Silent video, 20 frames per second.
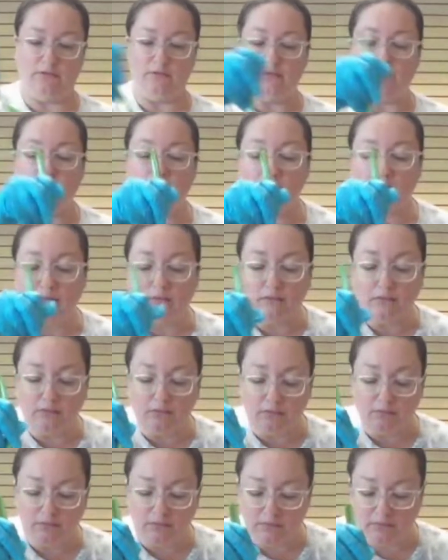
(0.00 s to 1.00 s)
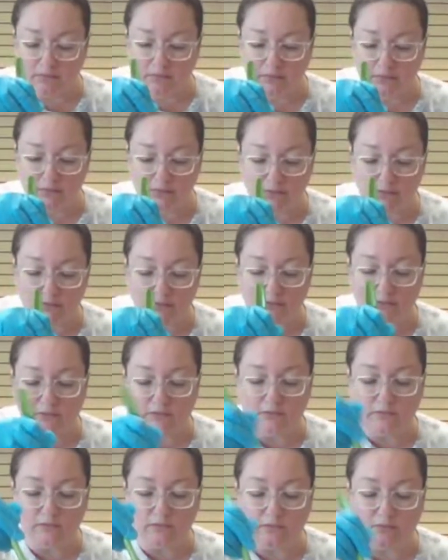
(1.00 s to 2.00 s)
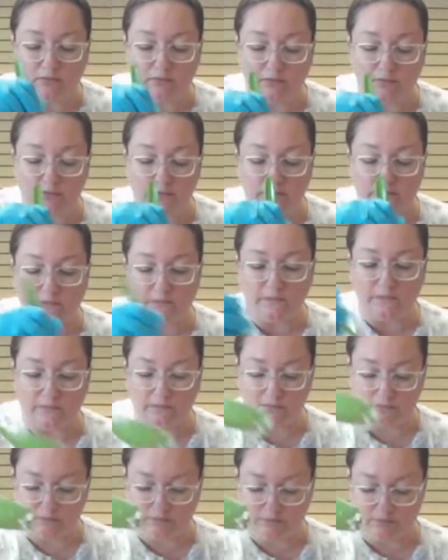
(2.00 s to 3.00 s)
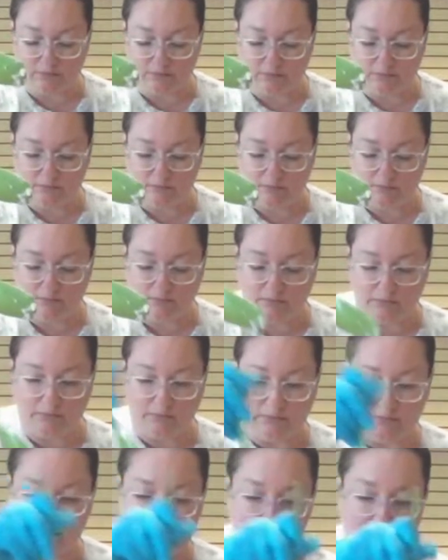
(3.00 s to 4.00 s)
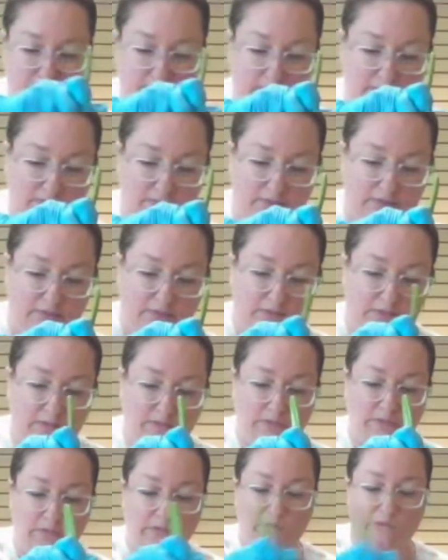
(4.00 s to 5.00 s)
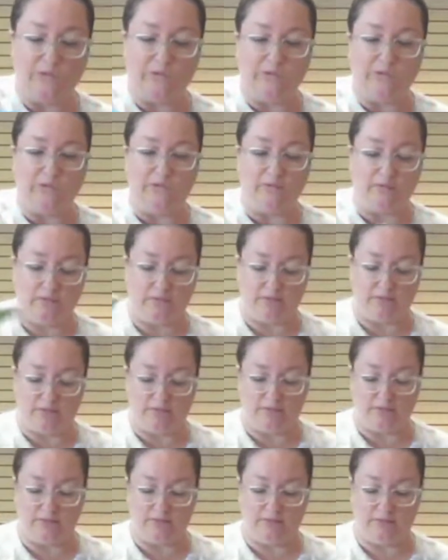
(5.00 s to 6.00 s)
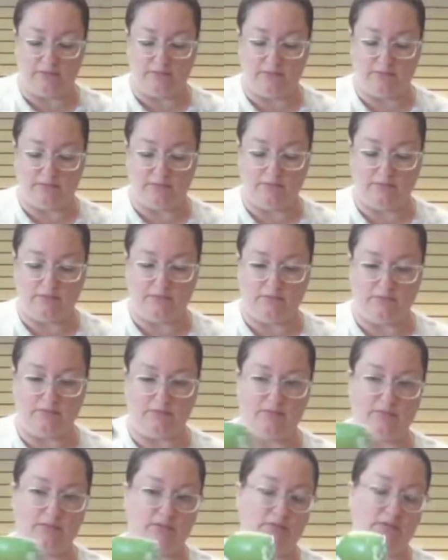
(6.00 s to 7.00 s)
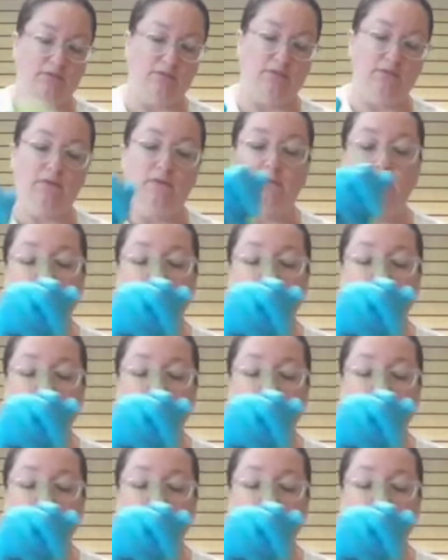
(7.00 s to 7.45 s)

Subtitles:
Nobody speaks.